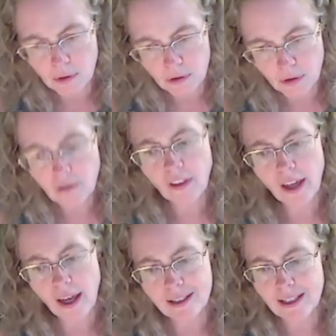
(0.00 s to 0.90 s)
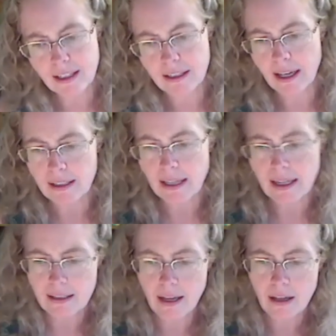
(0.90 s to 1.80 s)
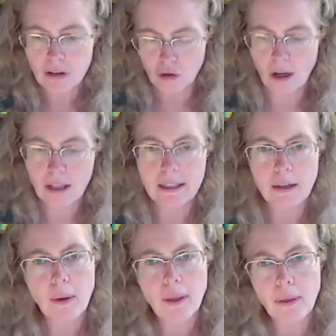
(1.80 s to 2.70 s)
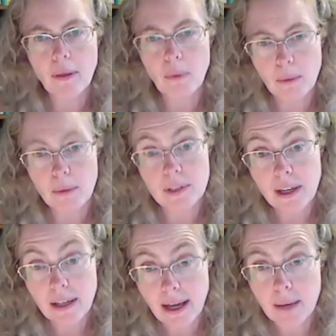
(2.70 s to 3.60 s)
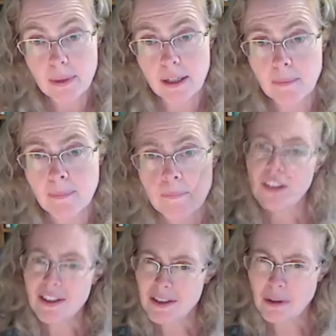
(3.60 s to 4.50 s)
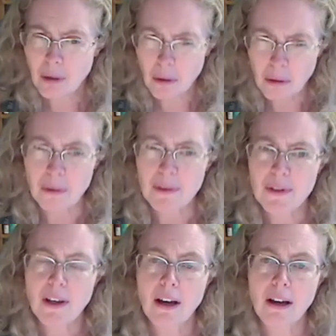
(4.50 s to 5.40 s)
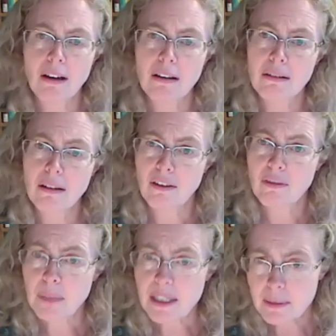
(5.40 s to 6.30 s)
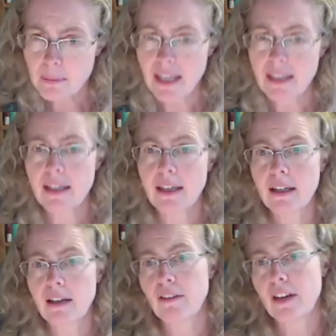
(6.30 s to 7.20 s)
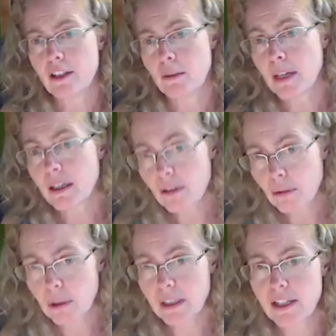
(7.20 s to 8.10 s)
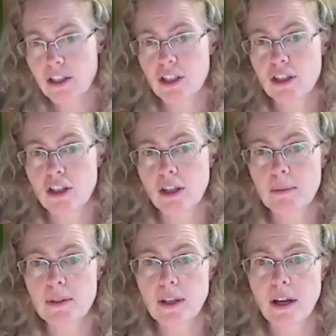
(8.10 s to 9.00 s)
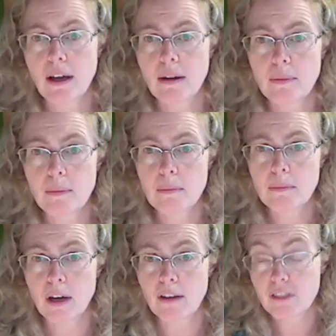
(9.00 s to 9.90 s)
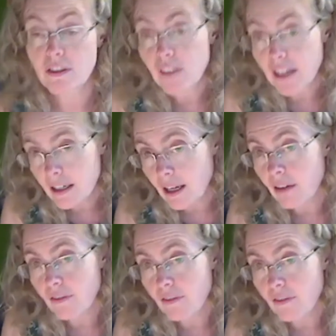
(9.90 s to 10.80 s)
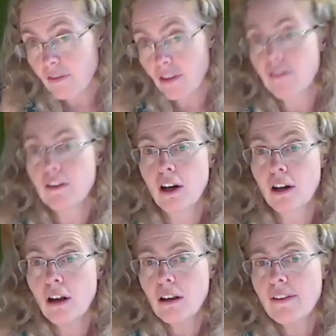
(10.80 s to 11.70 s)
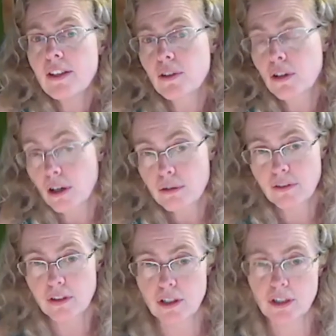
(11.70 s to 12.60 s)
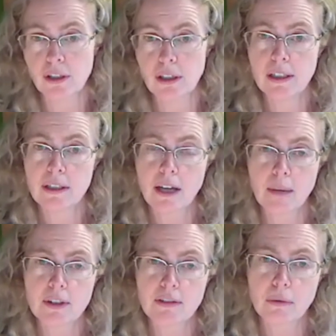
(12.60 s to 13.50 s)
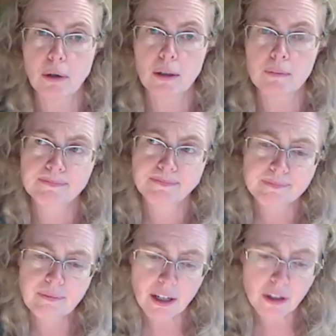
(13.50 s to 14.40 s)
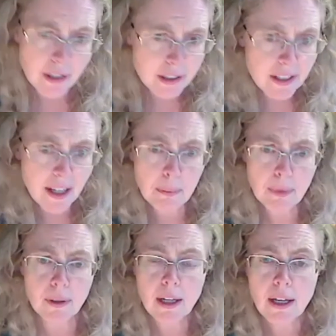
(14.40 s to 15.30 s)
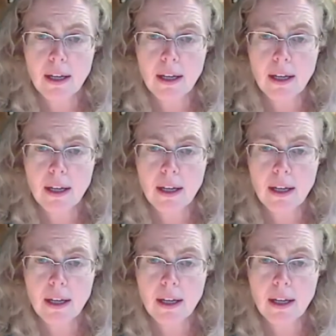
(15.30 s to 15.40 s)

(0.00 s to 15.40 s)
preserve that, and yet struggling with what was happening. And all of these goals of peacemaking, of ecumenical relationships, of defending of the flock, all of these are controversial in times of war. A good example